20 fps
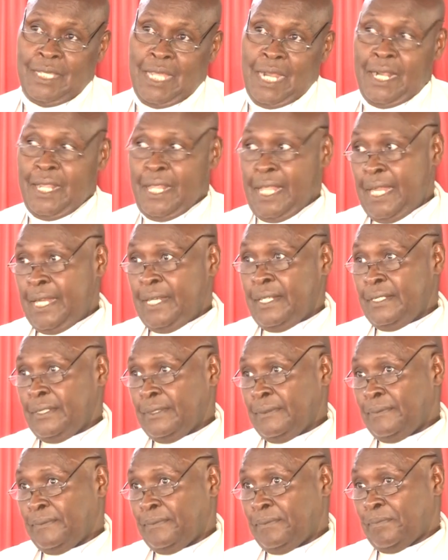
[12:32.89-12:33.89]
And then
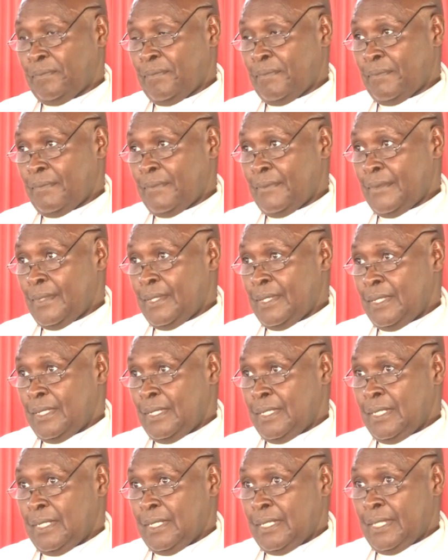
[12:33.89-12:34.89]

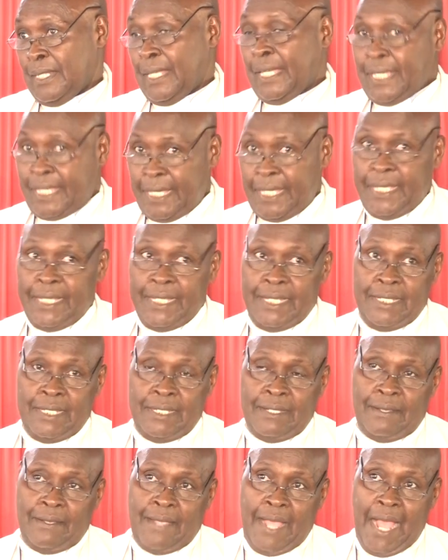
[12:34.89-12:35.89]
the king